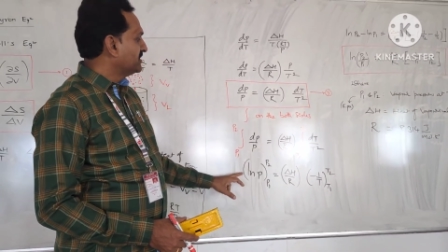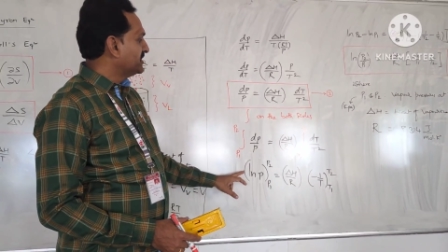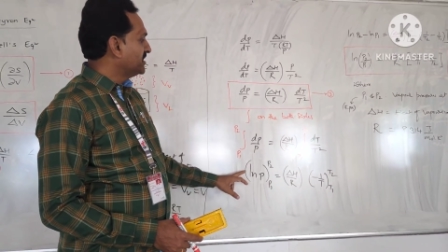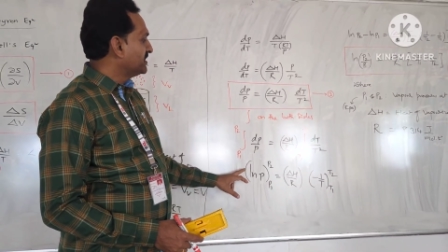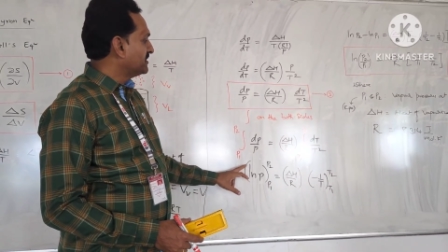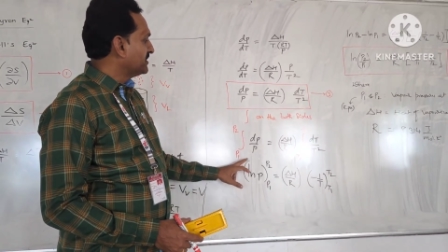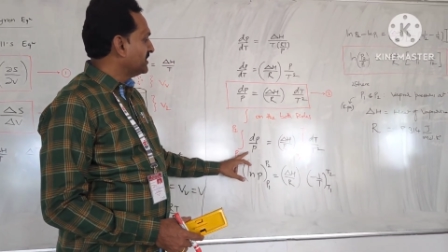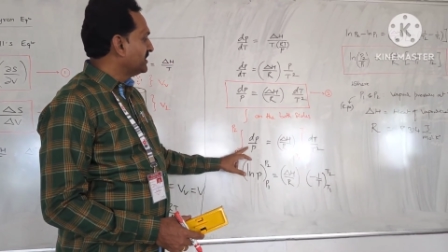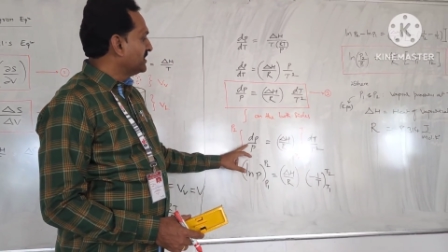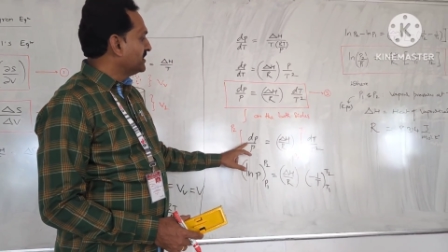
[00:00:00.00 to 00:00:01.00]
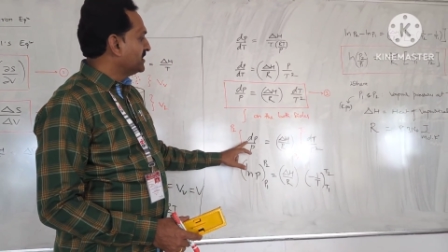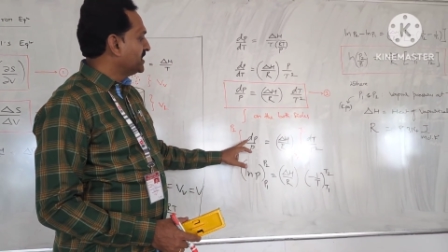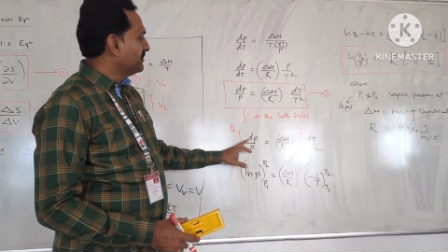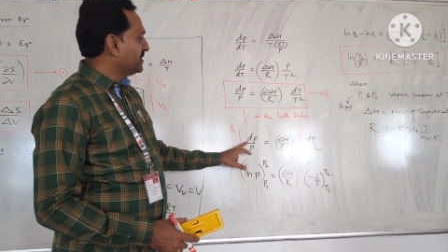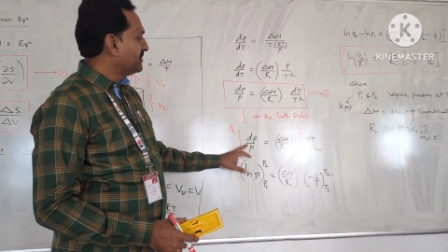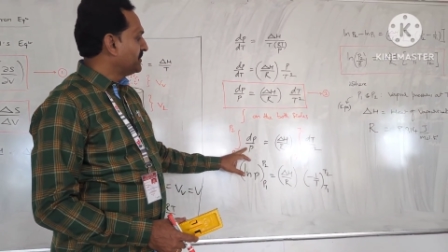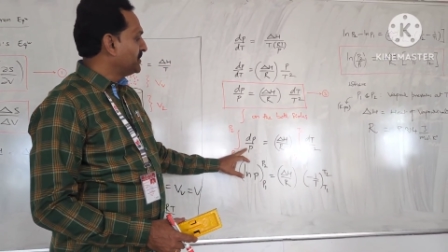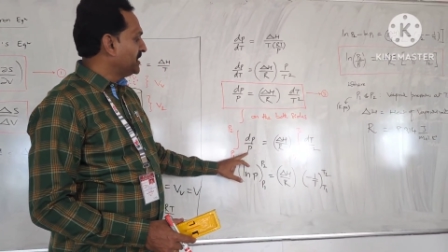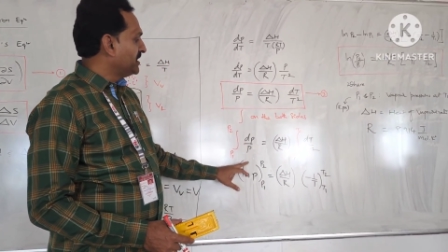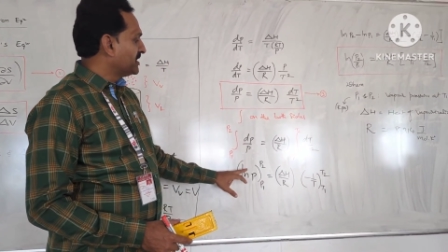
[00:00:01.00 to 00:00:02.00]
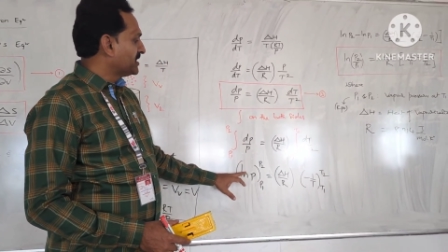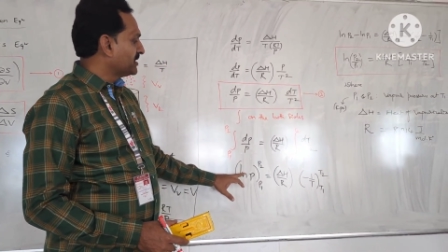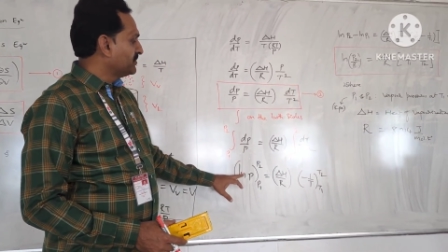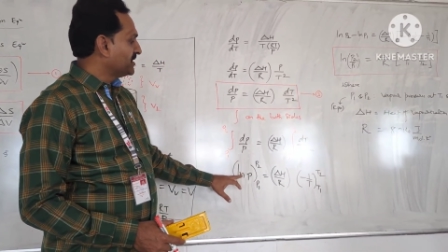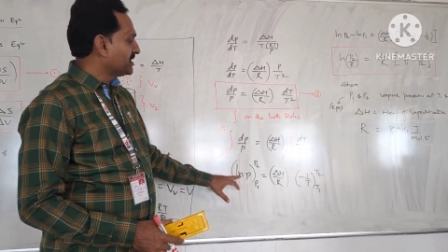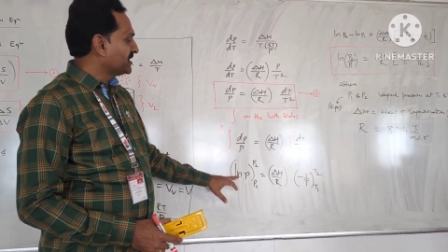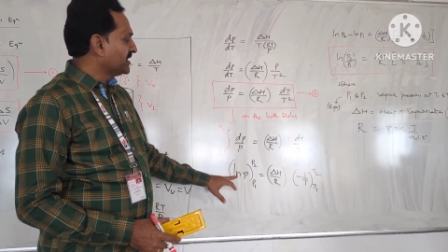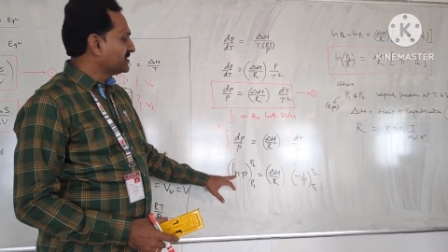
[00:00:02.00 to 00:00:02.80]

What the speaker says: Then dP by P can be written